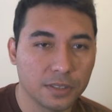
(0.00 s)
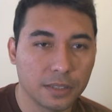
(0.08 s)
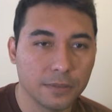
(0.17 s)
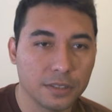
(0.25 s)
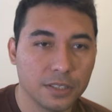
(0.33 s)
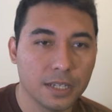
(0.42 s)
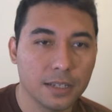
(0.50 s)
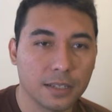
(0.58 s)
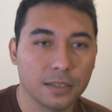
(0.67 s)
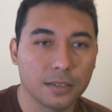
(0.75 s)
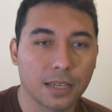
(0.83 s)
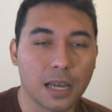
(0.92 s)
give a check and
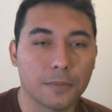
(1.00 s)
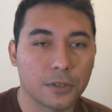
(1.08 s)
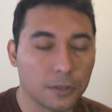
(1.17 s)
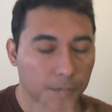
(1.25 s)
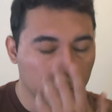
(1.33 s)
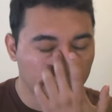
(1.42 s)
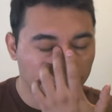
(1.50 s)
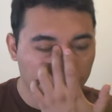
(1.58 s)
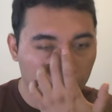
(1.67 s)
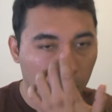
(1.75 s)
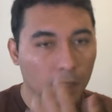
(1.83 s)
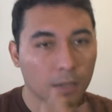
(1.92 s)
then capture.
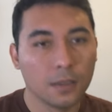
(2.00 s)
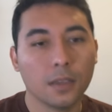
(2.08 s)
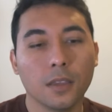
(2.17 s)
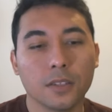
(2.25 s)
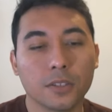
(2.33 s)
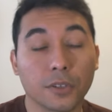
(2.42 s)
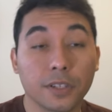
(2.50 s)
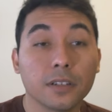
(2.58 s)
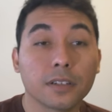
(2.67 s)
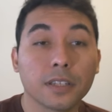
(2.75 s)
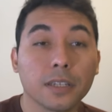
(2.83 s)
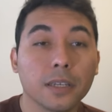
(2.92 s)
So here,
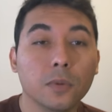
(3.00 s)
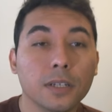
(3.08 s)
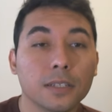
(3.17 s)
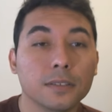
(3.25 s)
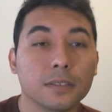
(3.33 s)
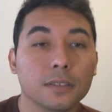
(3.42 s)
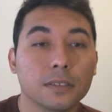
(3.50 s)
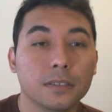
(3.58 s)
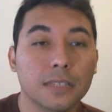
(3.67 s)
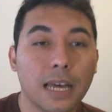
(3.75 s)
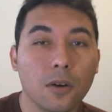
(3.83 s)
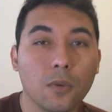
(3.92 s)
king e1,
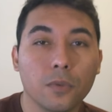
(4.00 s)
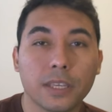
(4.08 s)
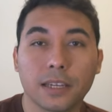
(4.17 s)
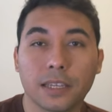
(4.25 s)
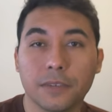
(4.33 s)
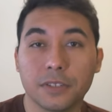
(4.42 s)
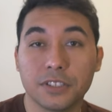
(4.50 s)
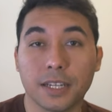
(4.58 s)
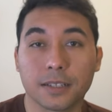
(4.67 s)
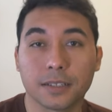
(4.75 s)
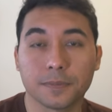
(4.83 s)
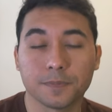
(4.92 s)
now we can give a
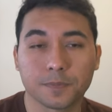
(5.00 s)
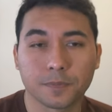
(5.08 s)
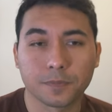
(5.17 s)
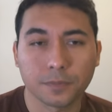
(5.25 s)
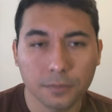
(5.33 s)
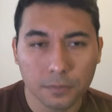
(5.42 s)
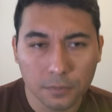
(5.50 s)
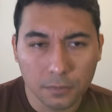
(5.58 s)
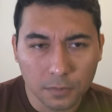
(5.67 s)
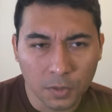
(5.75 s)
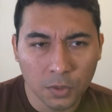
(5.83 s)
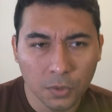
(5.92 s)
check
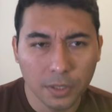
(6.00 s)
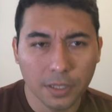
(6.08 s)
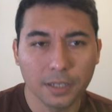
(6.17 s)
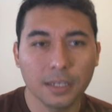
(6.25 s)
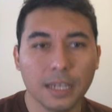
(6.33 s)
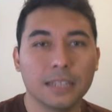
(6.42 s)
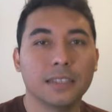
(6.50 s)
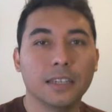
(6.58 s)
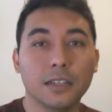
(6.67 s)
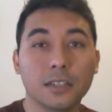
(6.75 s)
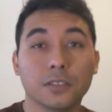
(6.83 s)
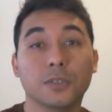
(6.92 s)
to the king, and
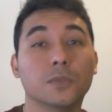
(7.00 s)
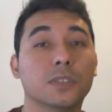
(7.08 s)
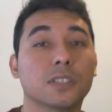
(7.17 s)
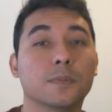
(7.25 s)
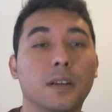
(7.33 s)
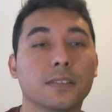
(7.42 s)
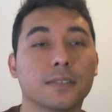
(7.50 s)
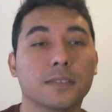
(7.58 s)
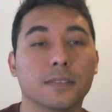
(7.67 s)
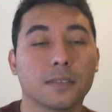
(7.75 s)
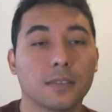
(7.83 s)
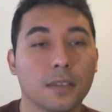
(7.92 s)
there are two responses.